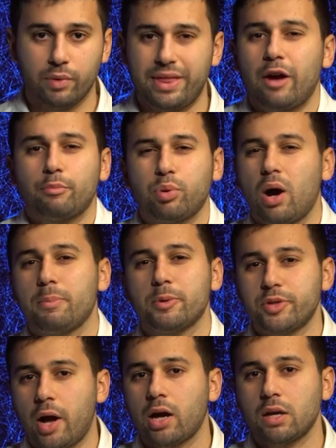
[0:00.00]
Without proper
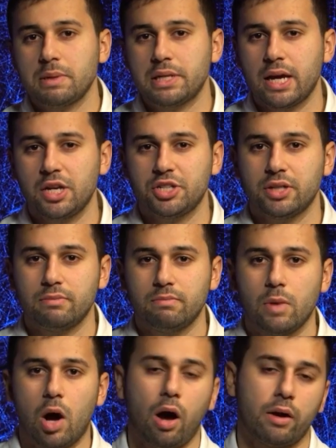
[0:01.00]
documentation,
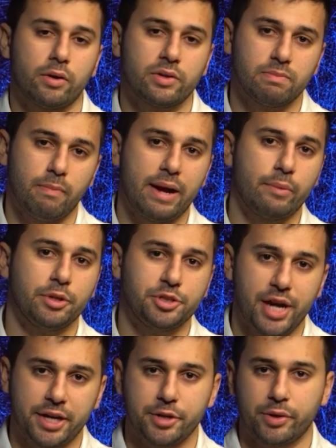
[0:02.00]
auditors might
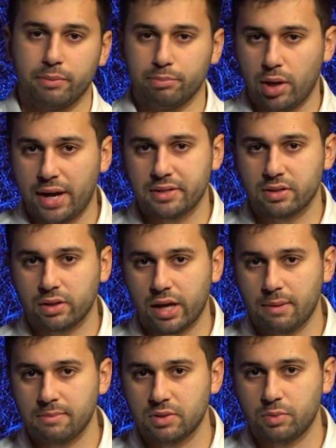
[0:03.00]
reject your compliance
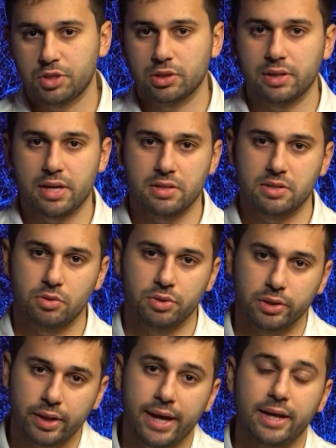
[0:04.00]
claims, which leads to
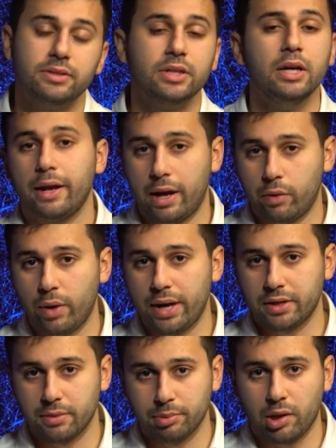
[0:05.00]
delays and
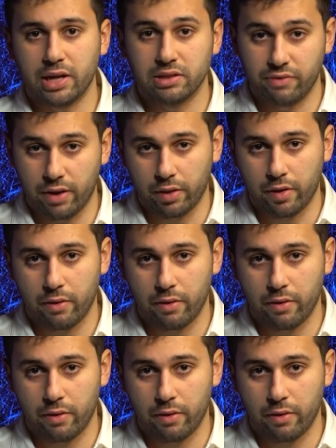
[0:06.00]
outright compliance failure.